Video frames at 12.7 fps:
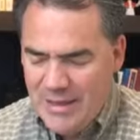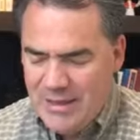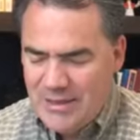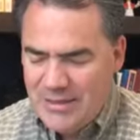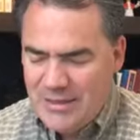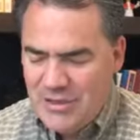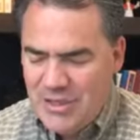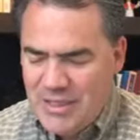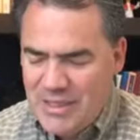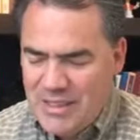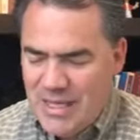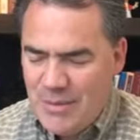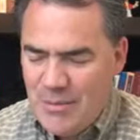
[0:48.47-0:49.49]
And it's in
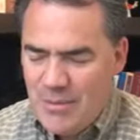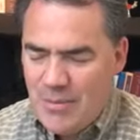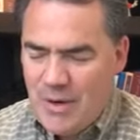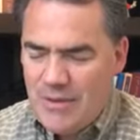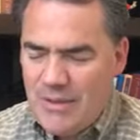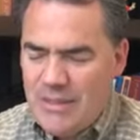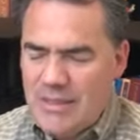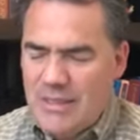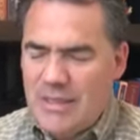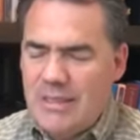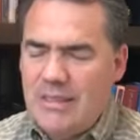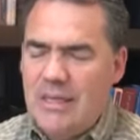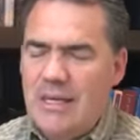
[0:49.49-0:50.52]
Jesus' name we pray these
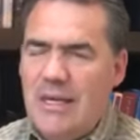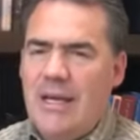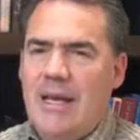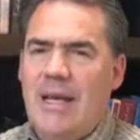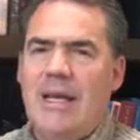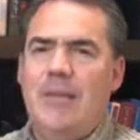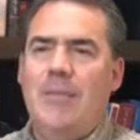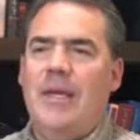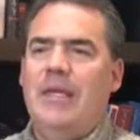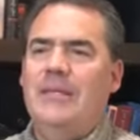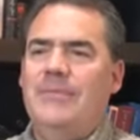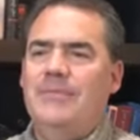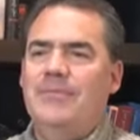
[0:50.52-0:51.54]
things.
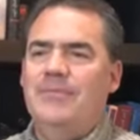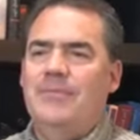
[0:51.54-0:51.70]
Amen.